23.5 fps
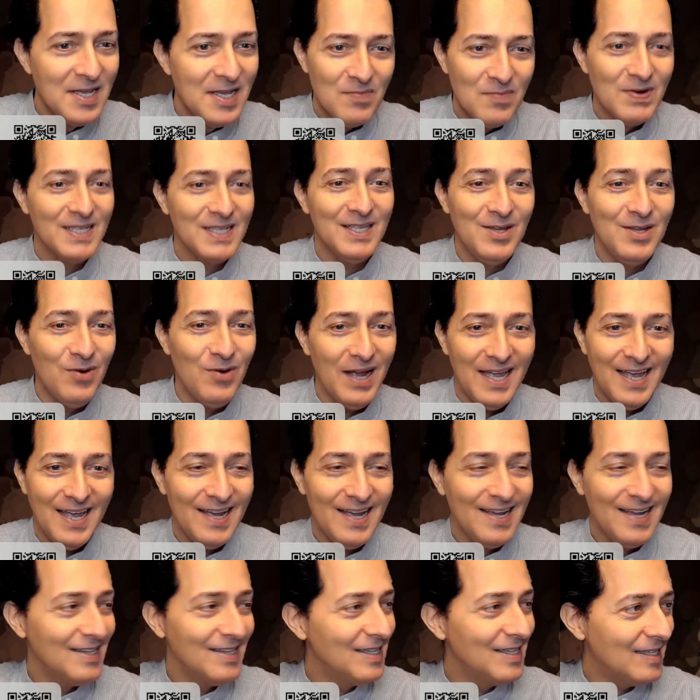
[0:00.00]
But
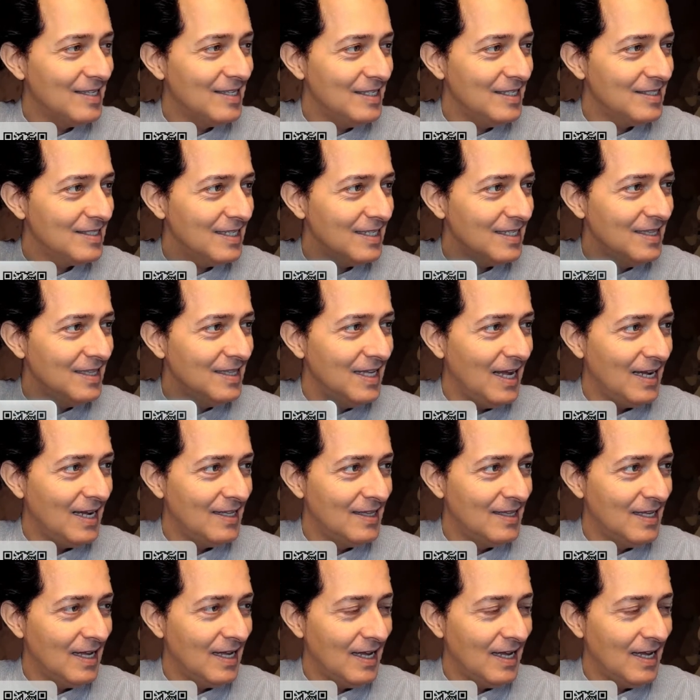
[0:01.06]
anyway, that is in the end